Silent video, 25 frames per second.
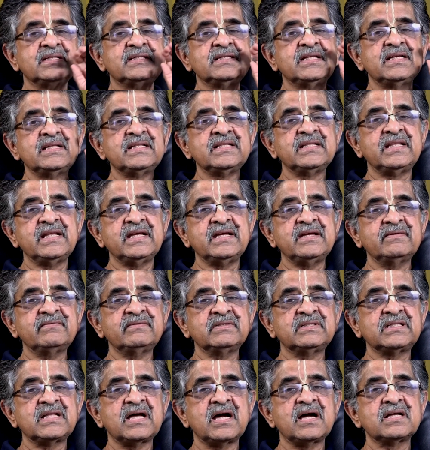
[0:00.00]
then
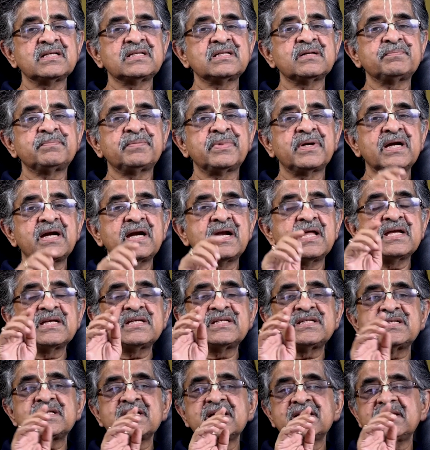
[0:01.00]
Devata cha
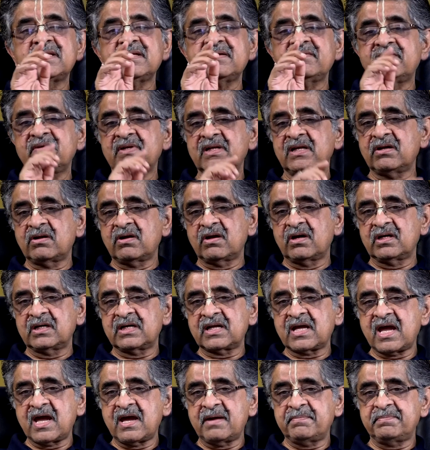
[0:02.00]
pranashyati will
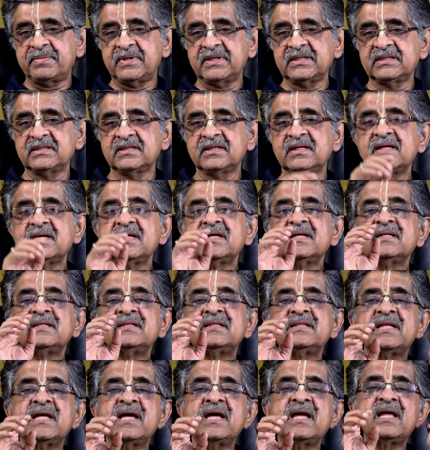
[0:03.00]
not happen.
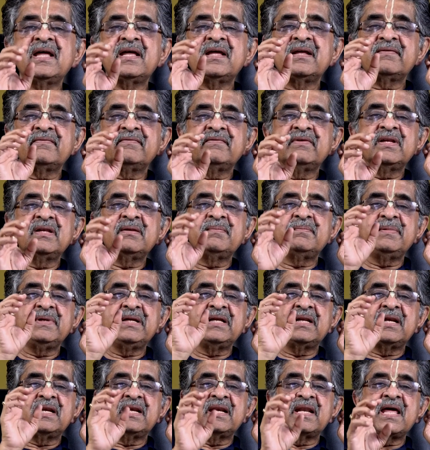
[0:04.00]
There will
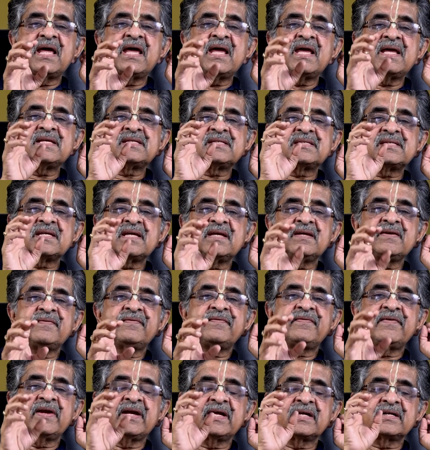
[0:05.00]
be less
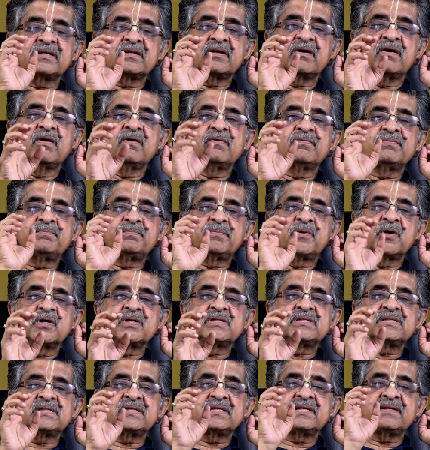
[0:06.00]
effect of
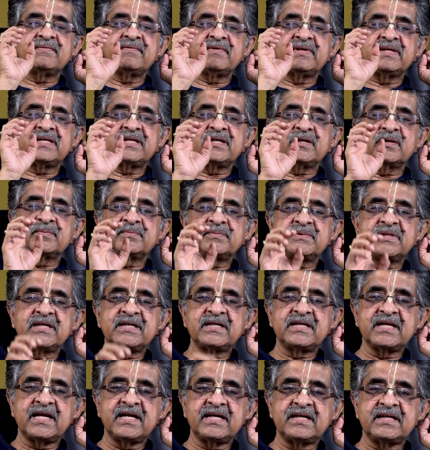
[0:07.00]
positivity of the
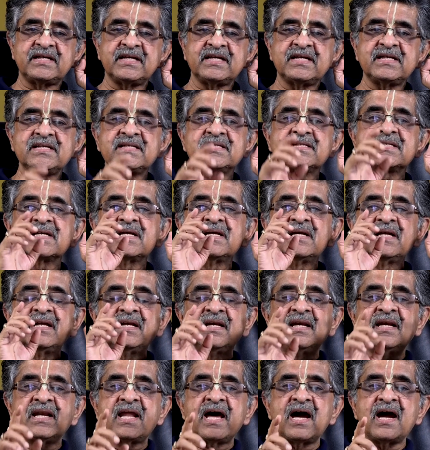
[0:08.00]
deities.
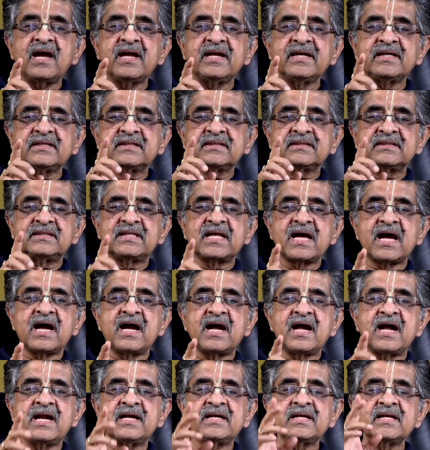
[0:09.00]
Like
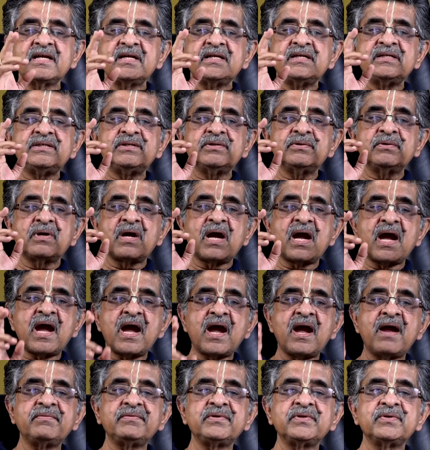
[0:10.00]
that, you
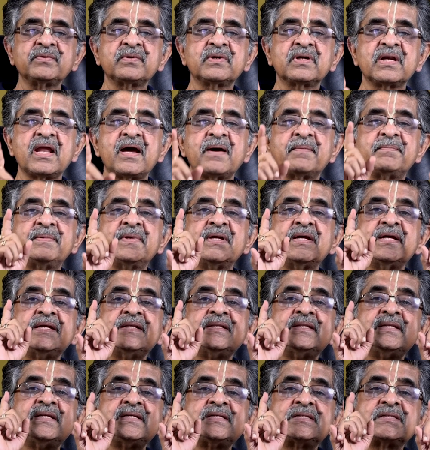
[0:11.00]
have to club
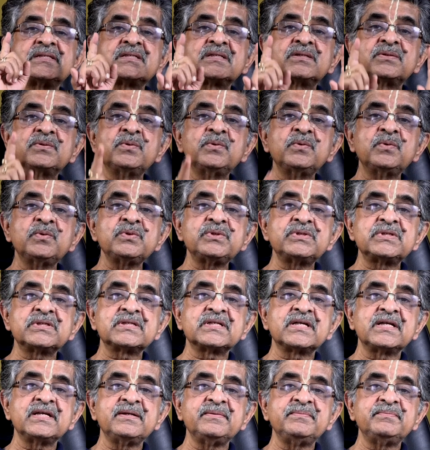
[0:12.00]
this two
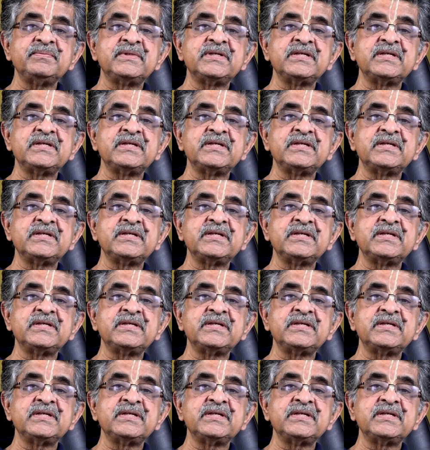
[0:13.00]
stream